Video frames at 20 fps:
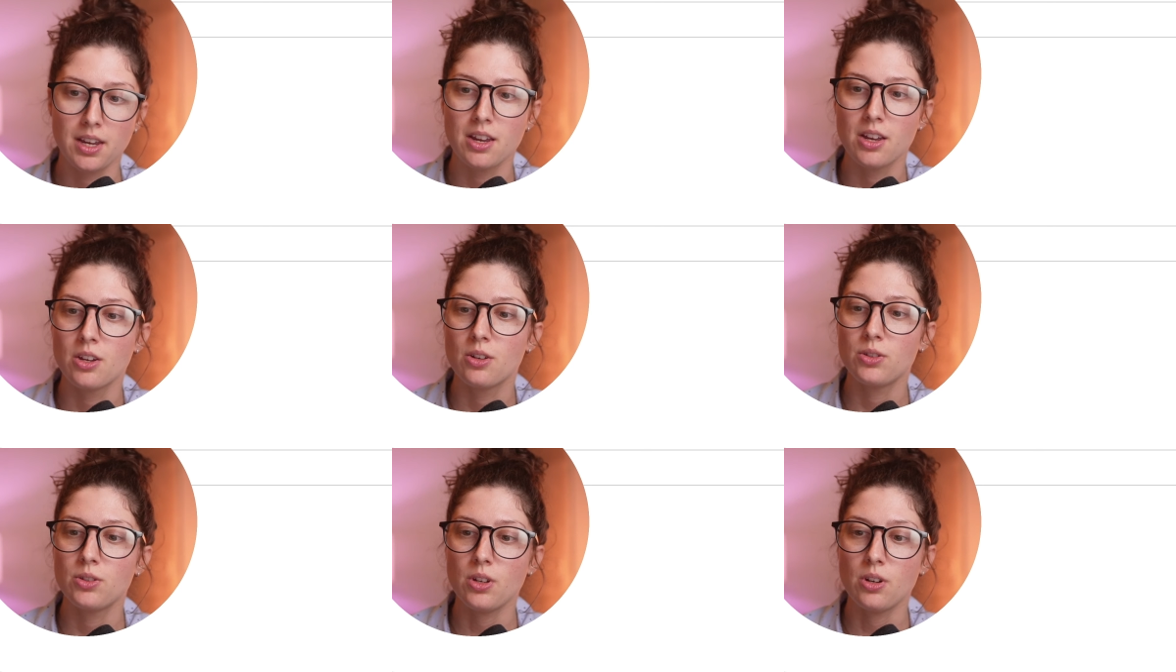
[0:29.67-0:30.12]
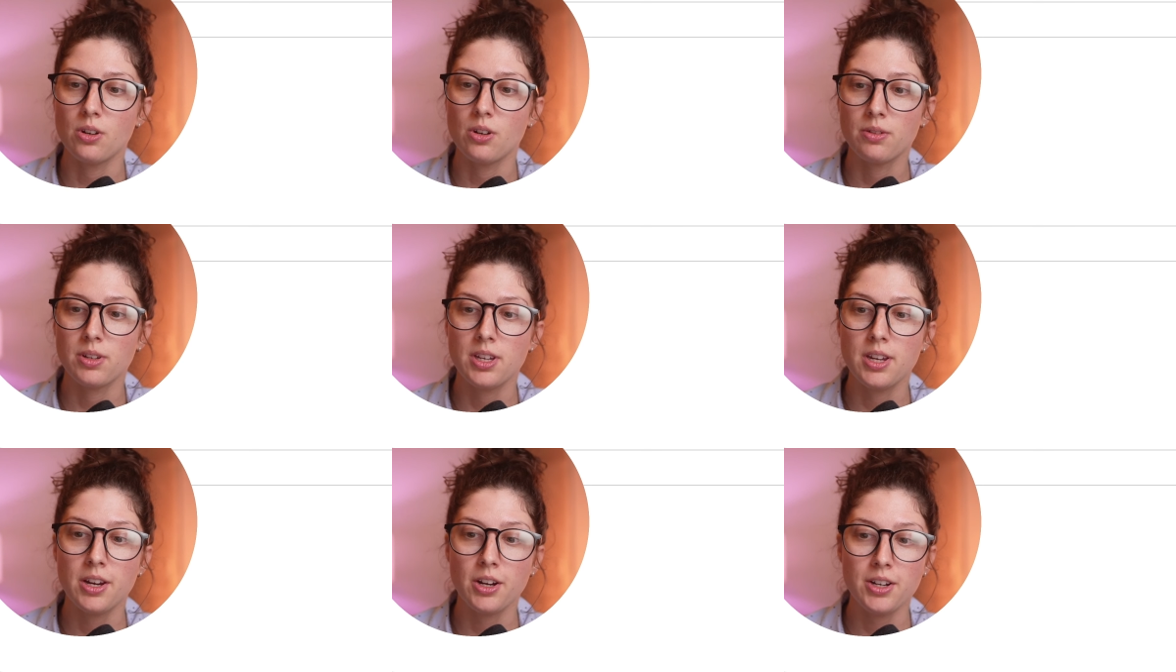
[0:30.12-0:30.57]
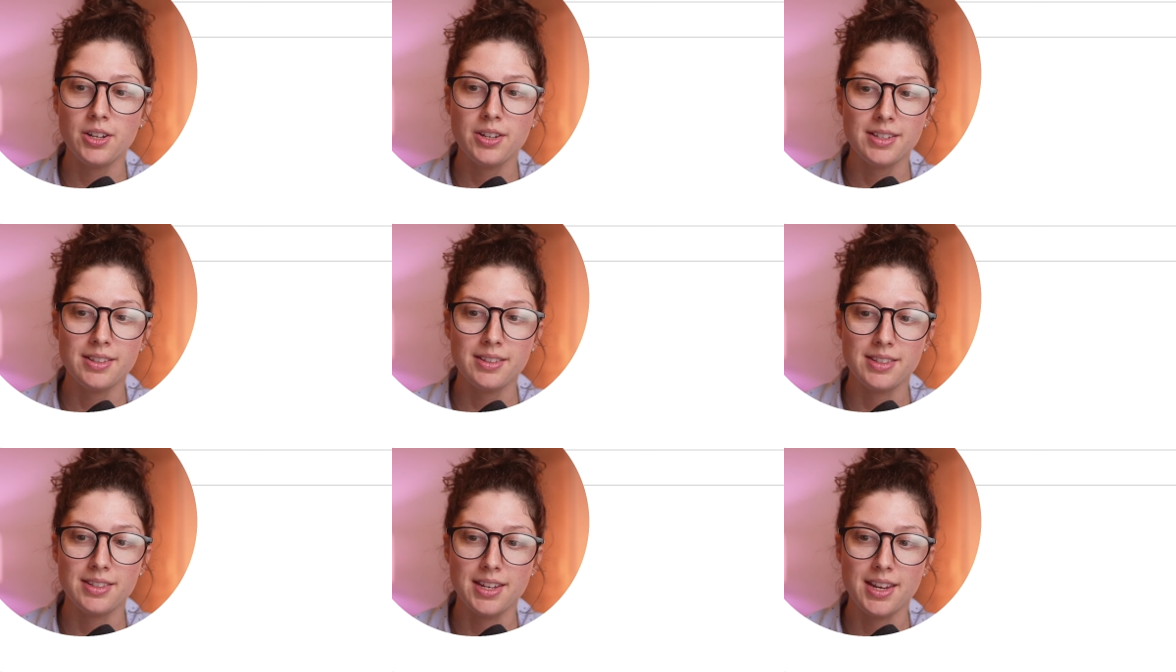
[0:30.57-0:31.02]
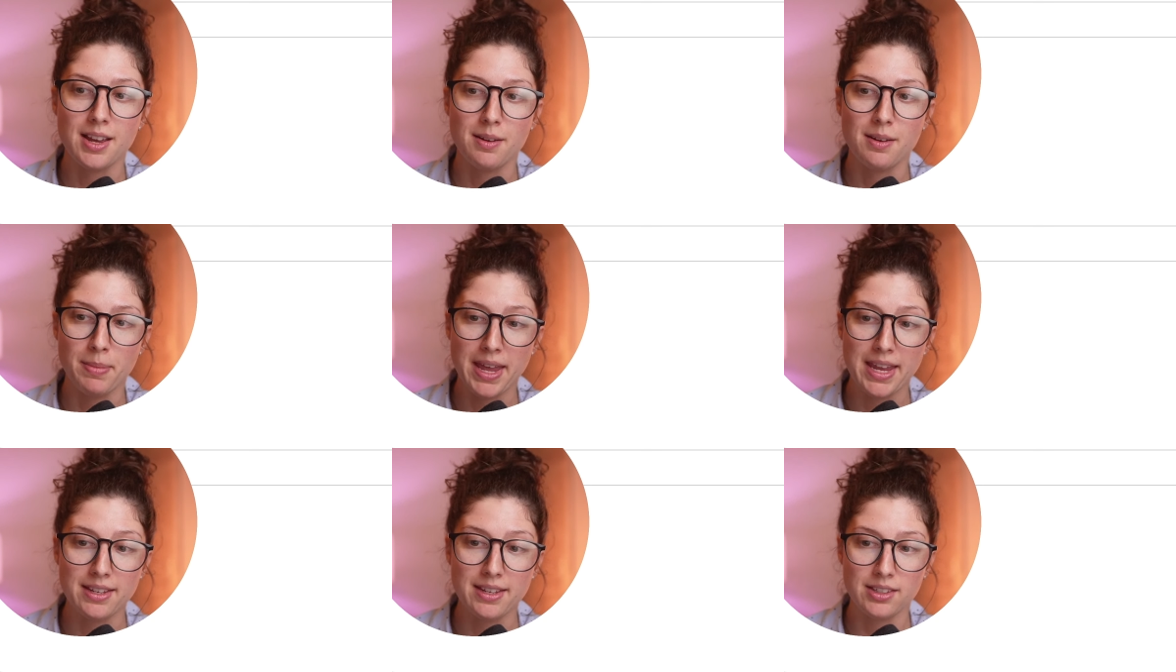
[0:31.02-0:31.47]
So here you can see I
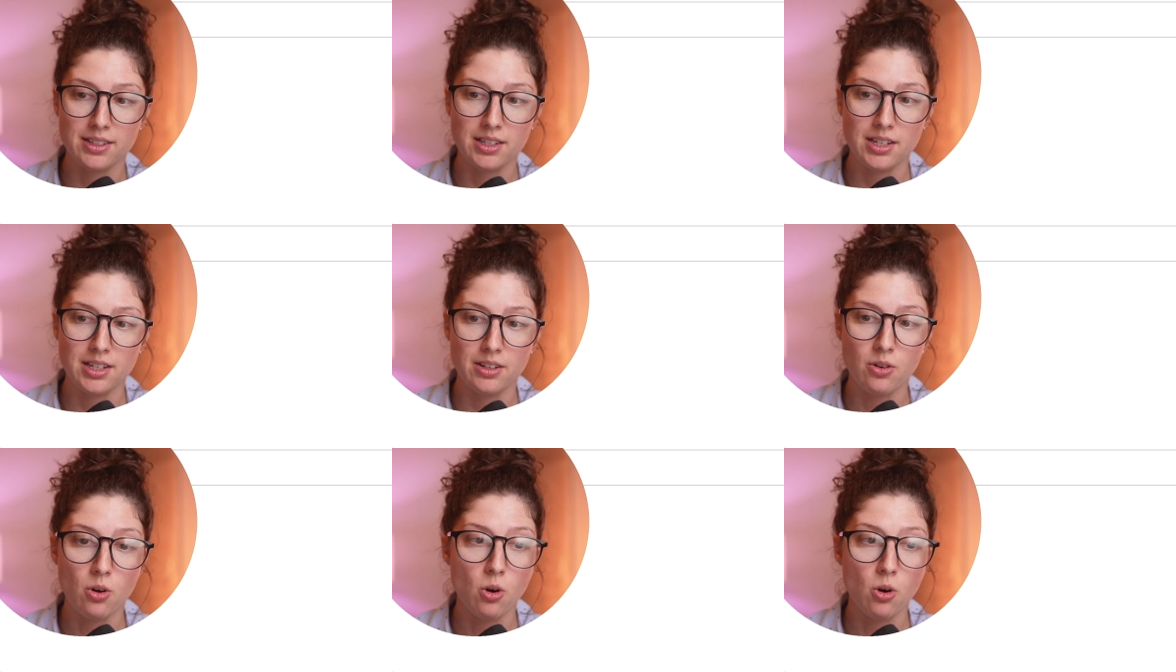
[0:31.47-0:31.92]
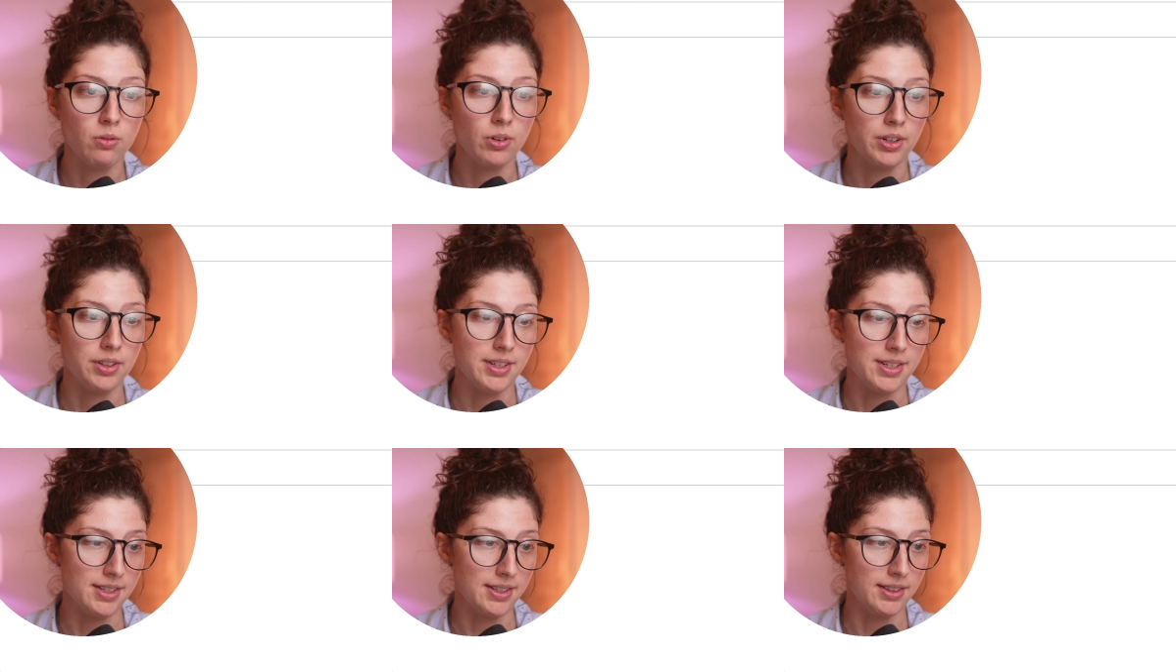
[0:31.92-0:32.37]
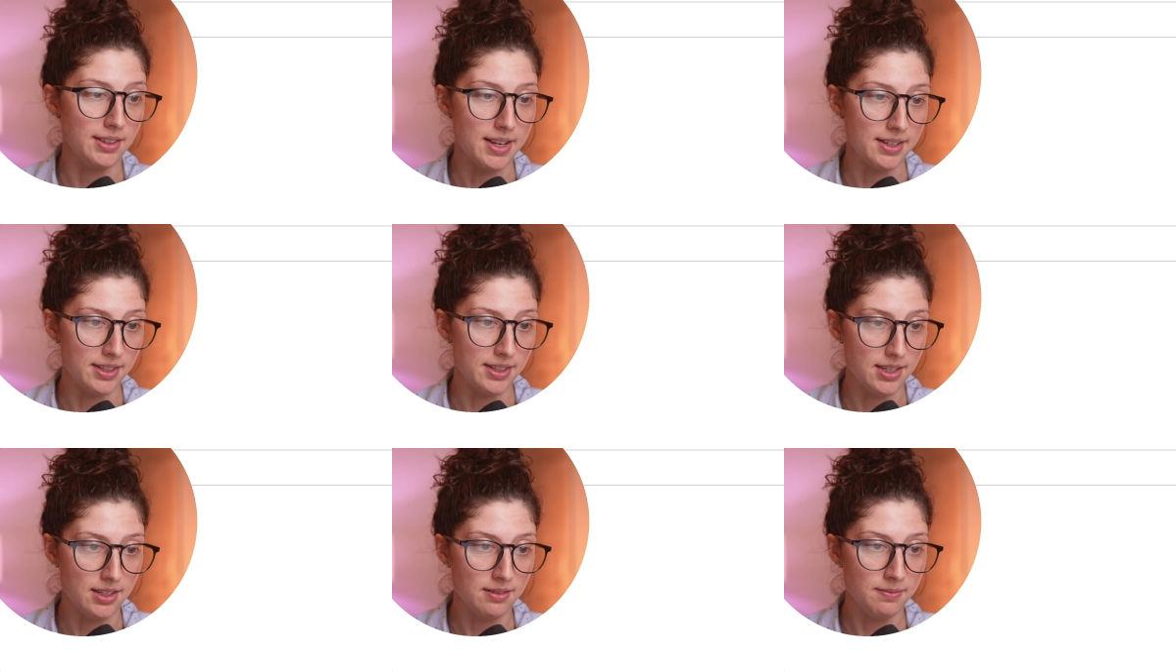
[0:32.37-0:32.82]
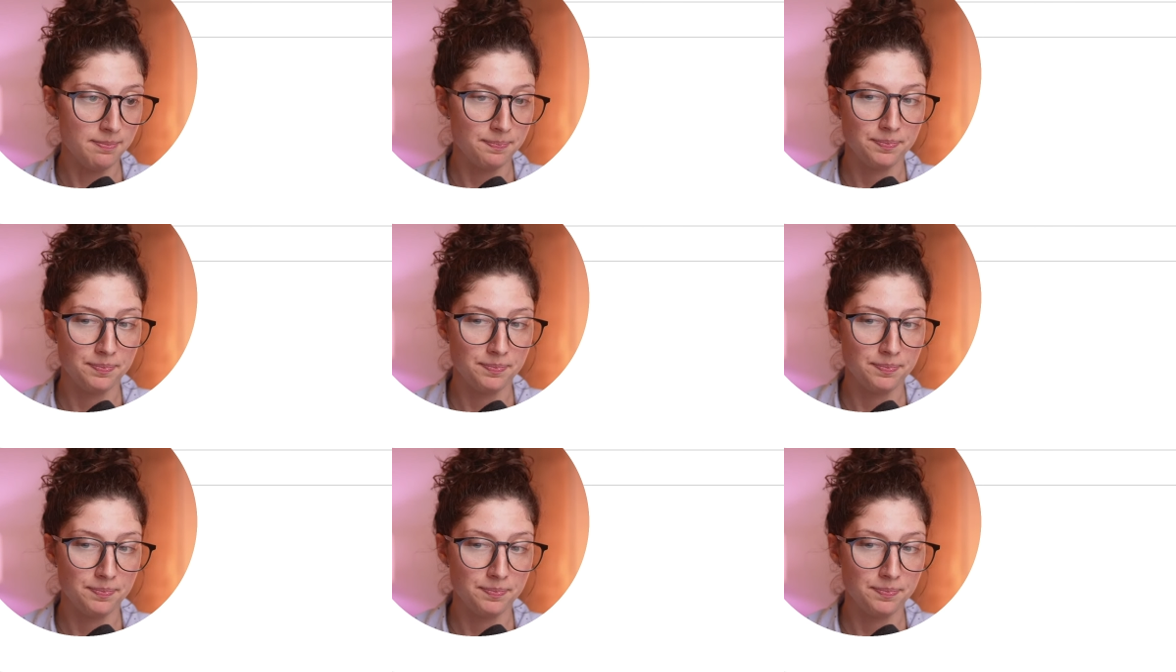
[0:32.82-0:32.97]
pasted over this lesson,